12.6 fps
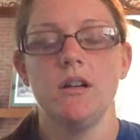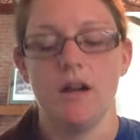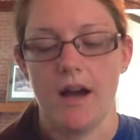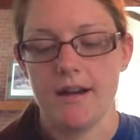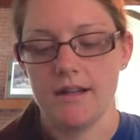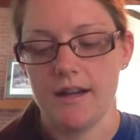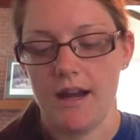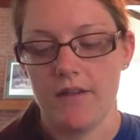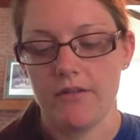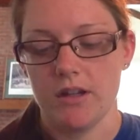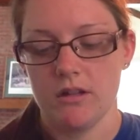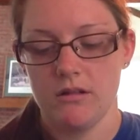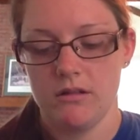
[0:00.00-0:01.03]
I didn't have
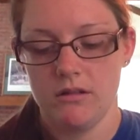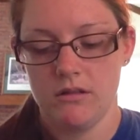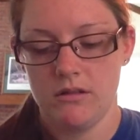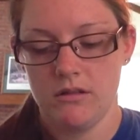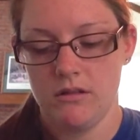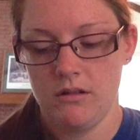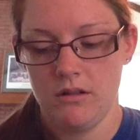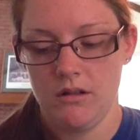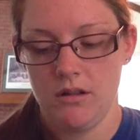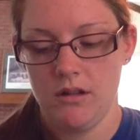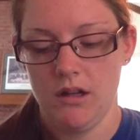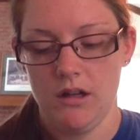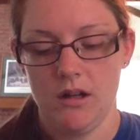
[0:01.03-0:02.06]
it.
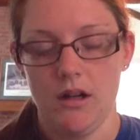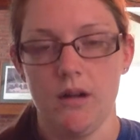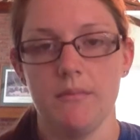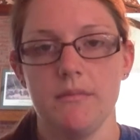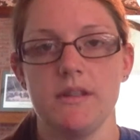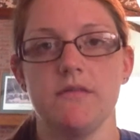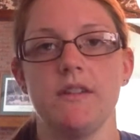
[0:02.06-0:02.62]
It's a